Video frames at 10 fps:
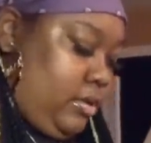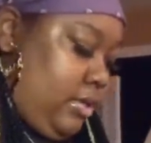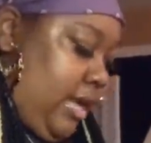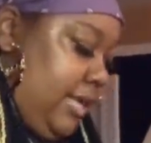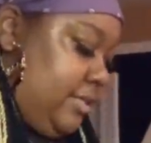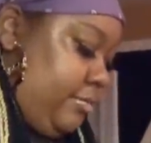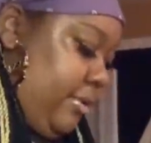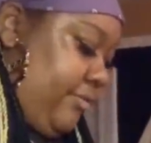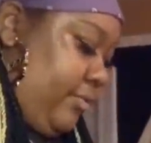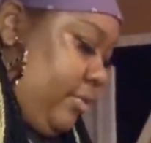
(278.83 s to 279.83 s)
Got to be
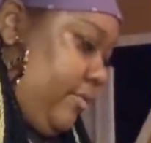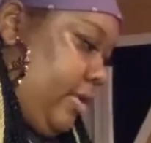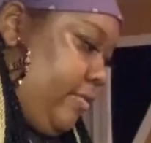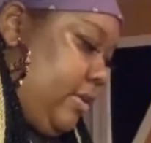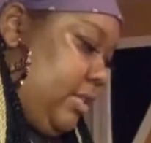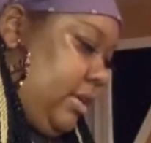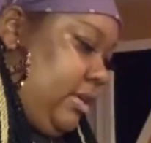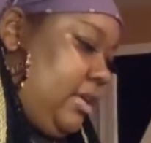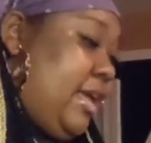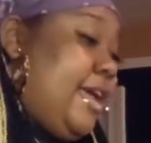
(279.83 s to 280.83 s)
four of everything.
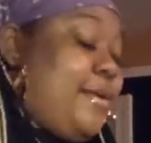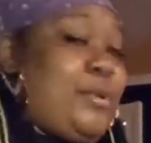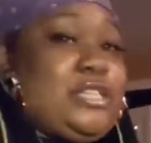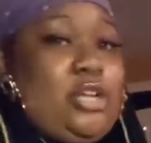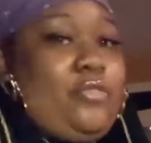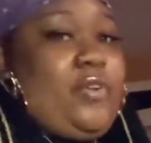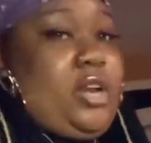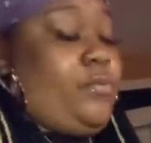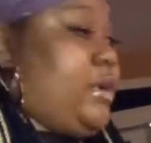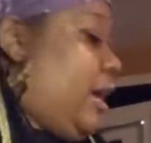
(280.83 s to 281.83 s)
It'd be so
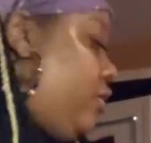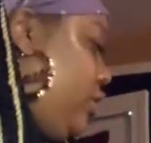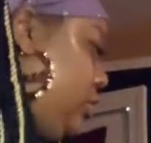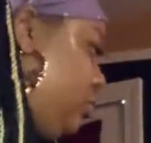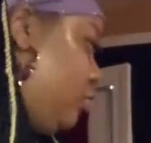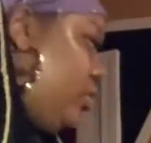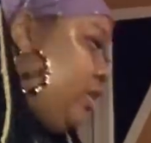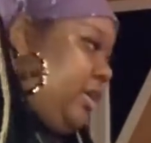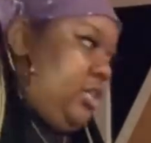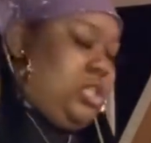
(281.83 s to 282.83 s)
funny when I go in store
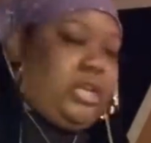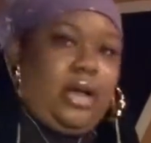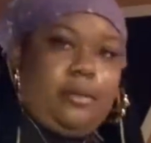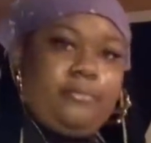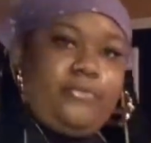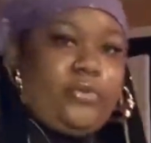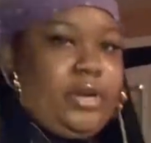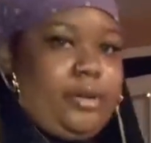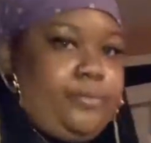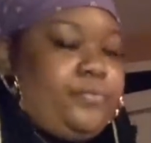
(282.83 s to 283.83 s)
and shop for
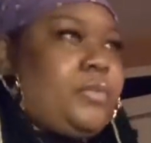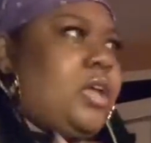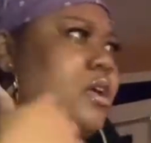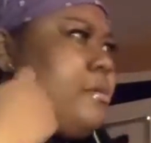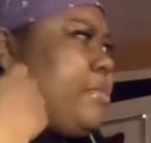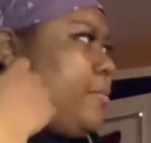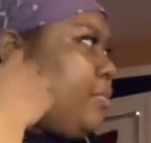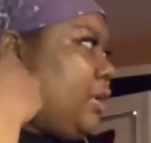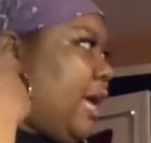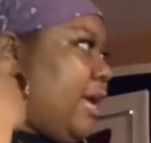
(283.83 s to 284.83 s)
them. People
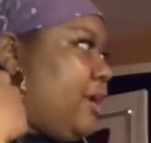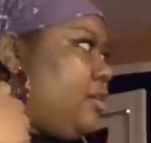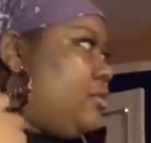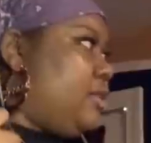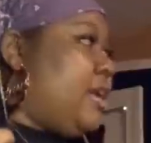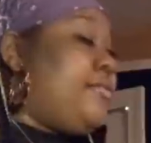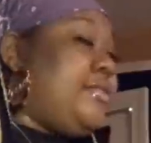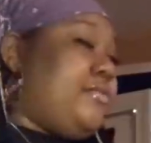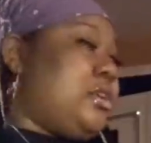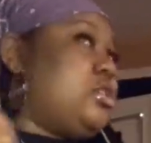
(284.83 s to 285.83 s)
like,
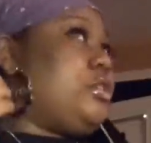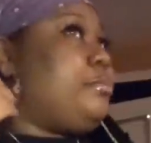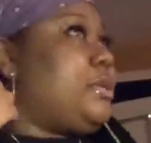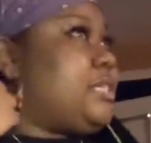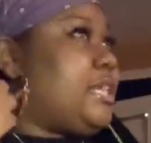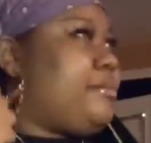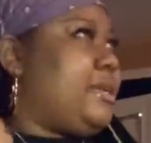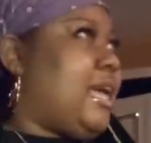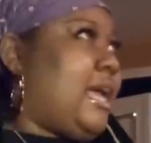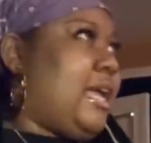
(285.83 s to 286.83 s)
definitely for the triplets, they be
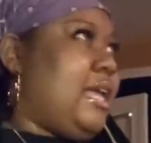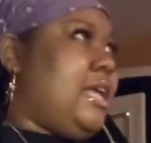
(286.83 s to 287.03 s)
like,